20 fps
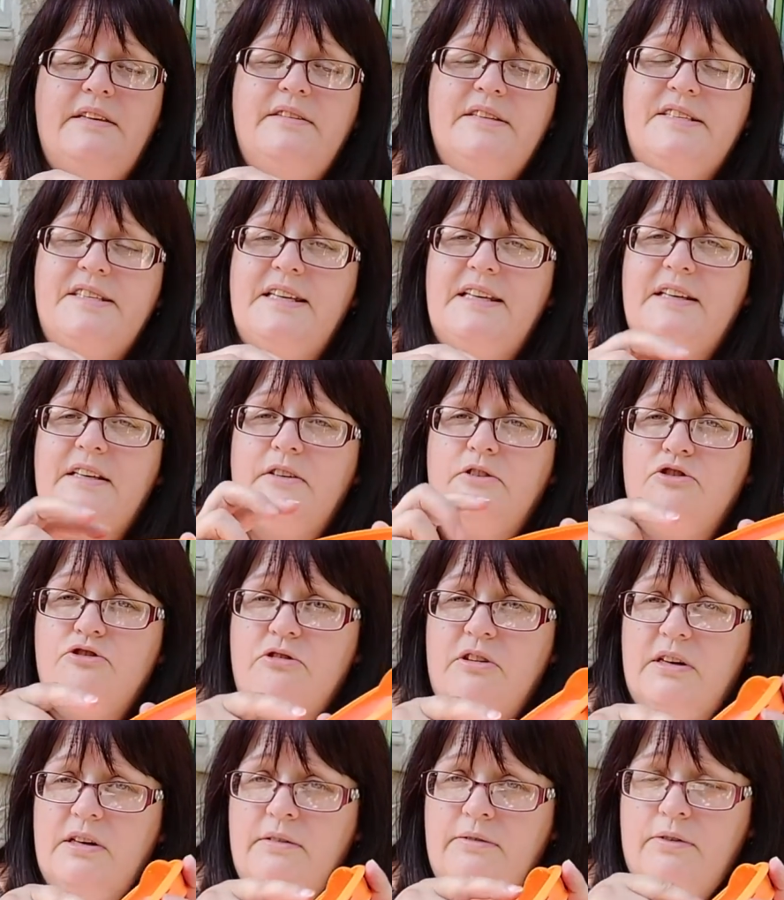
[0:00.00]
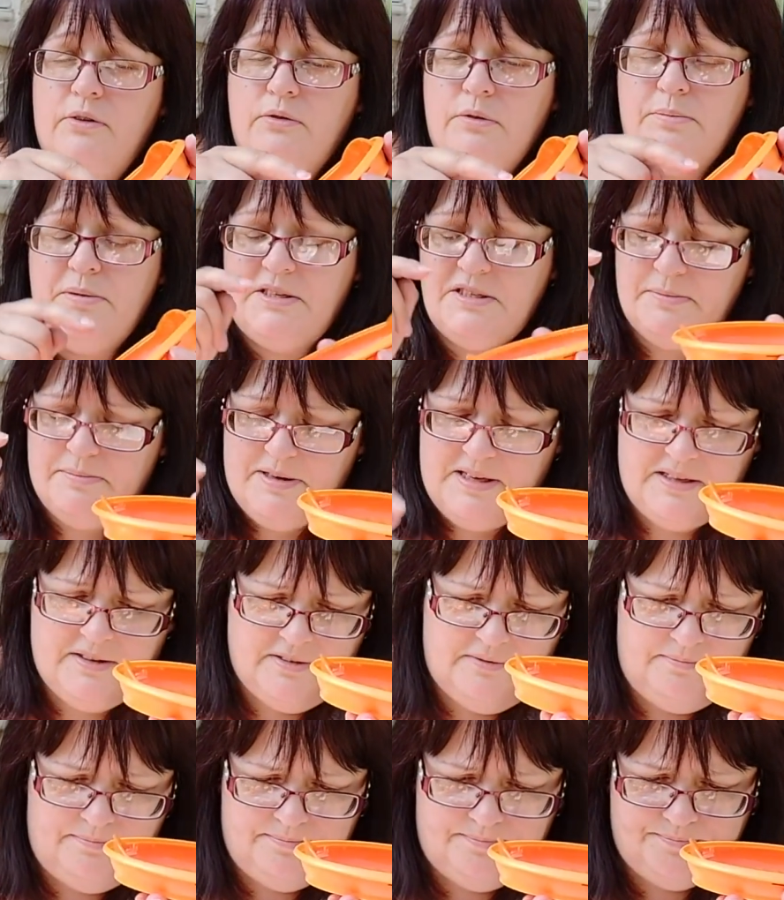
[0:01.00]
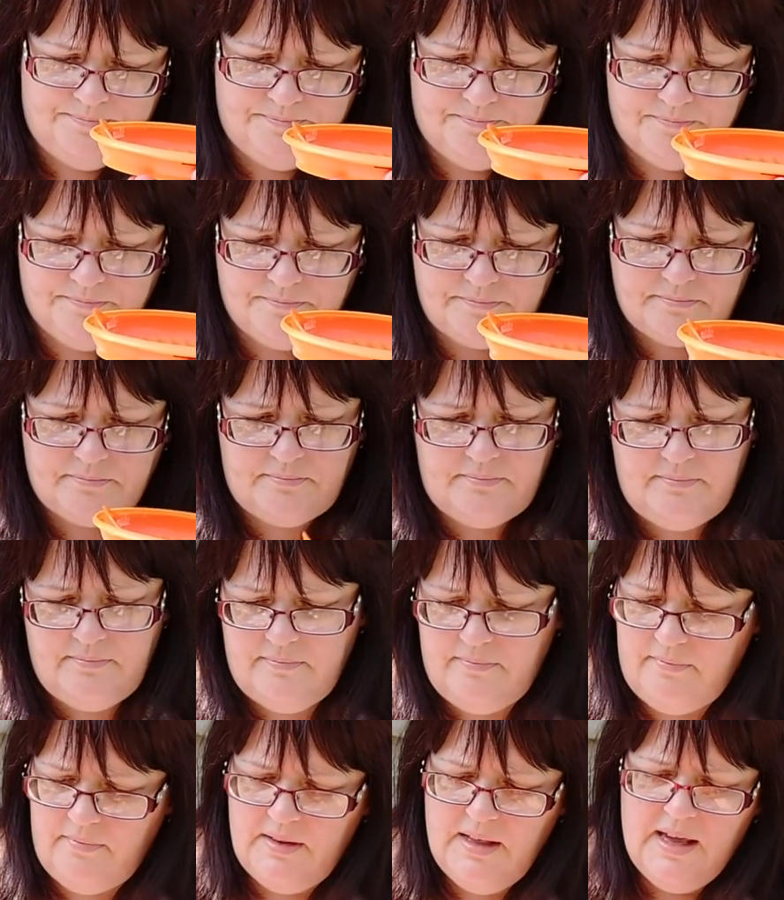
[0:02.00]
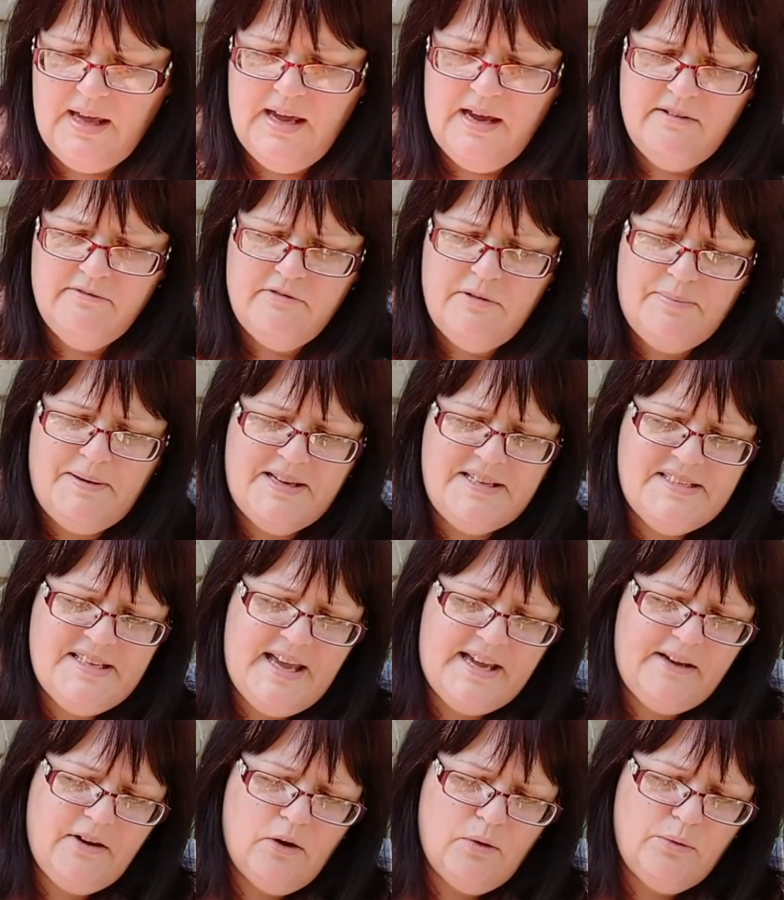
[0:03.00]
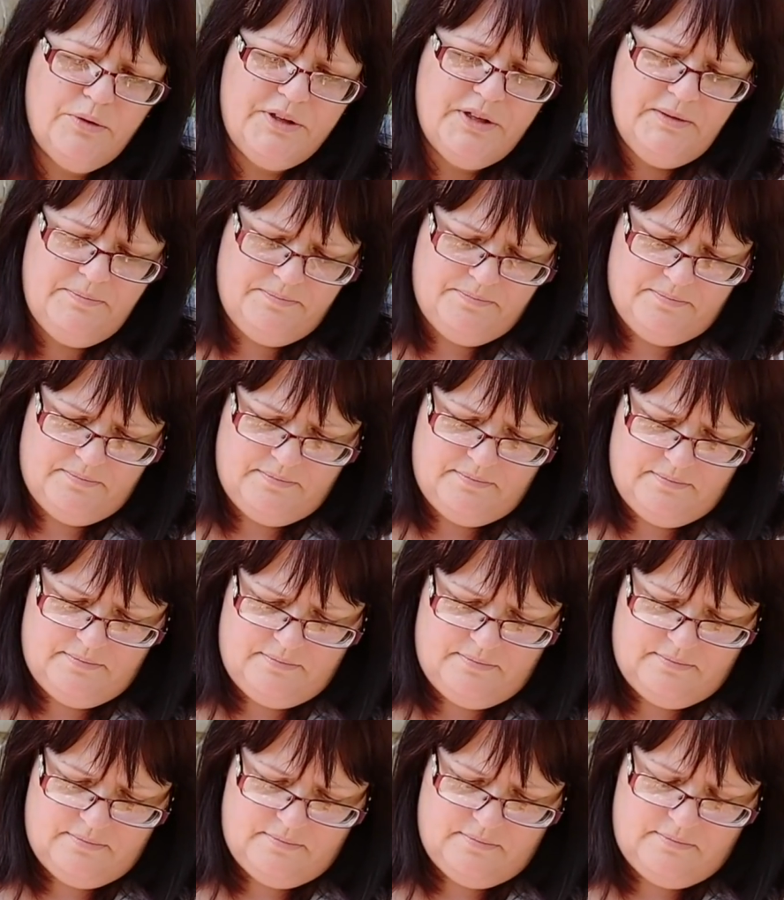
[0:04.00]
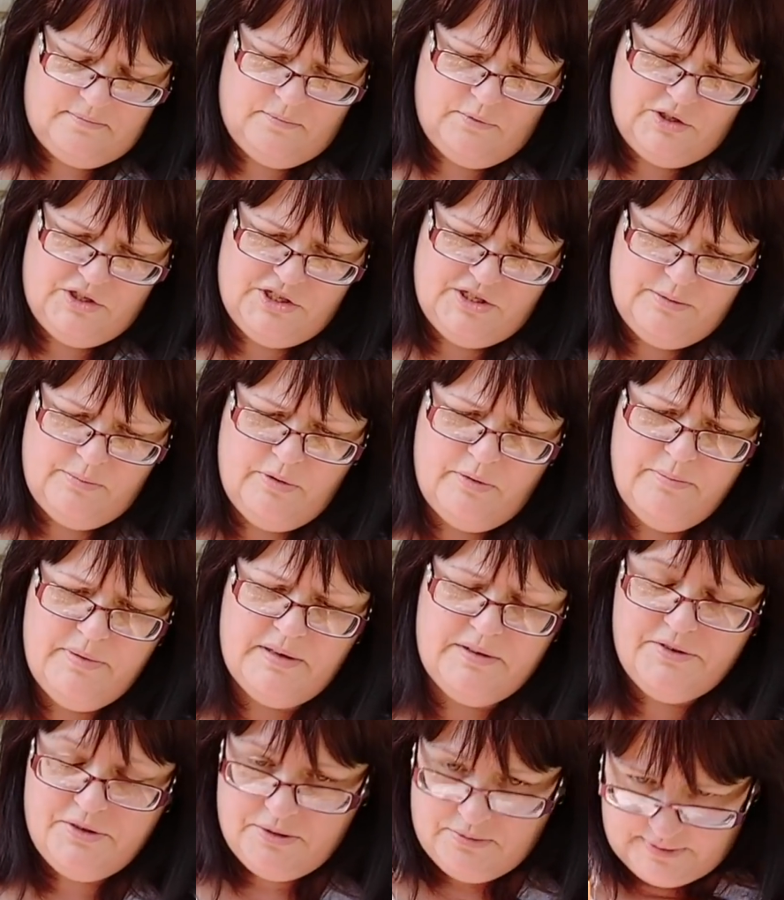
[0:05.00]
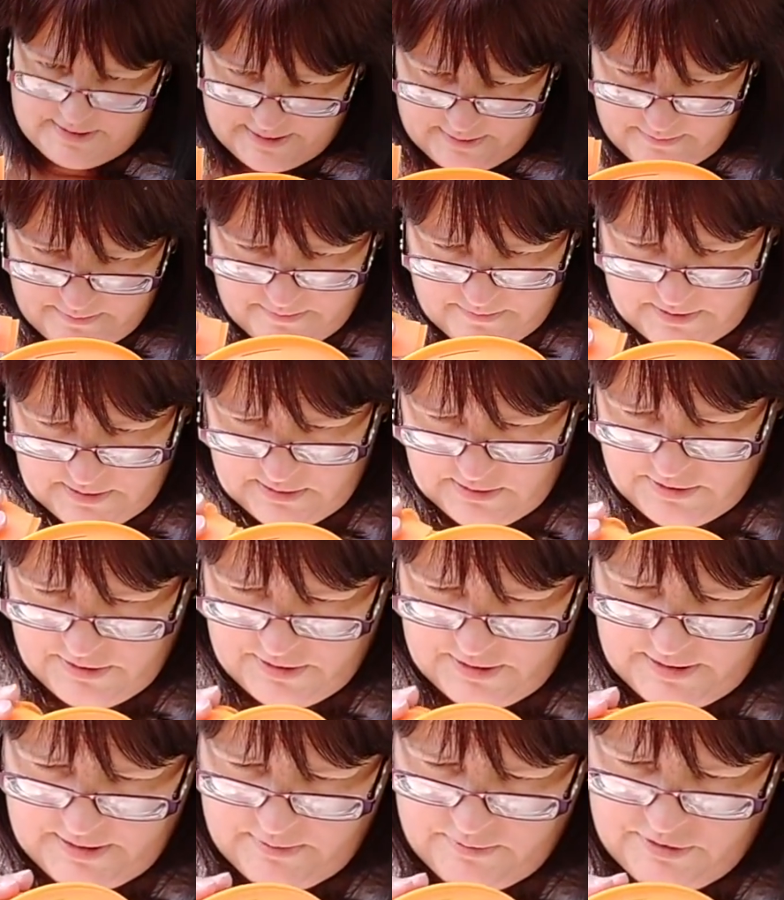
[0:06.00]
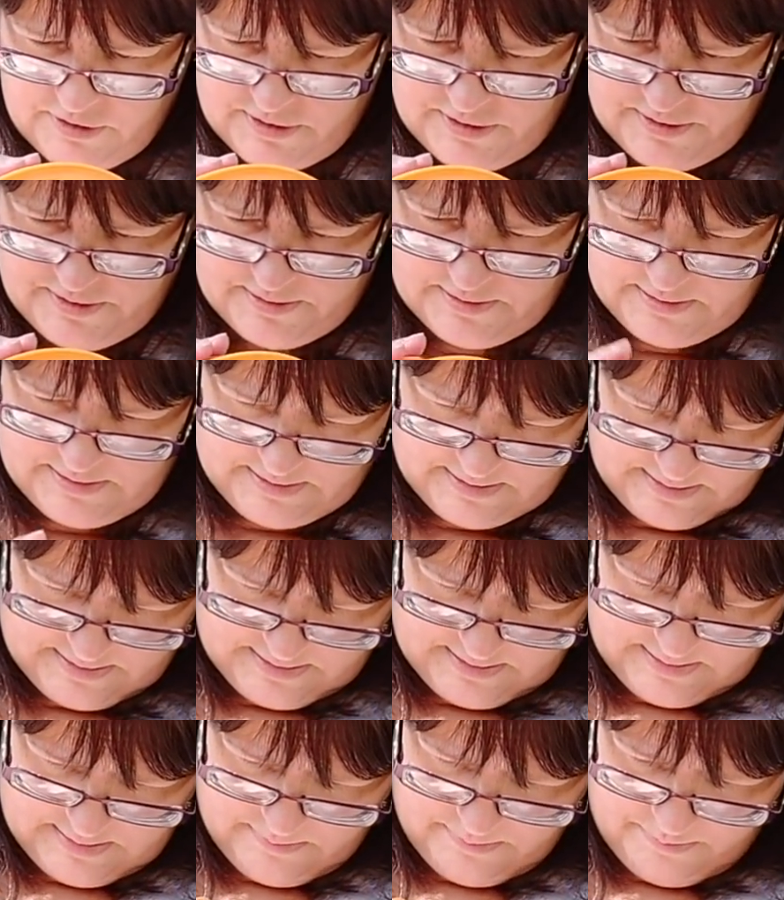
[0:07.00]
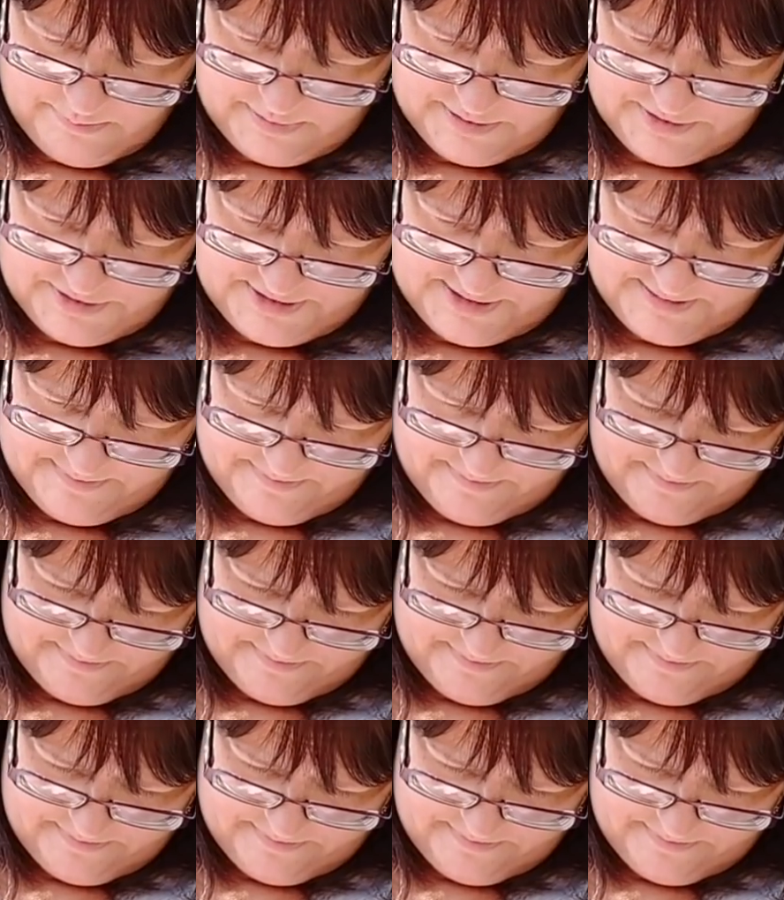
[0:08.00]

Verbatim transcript: the silicone tray. Folded piece of bacon. Replace egg holder, which she won't be able to do now, because, you know, she's... bust it.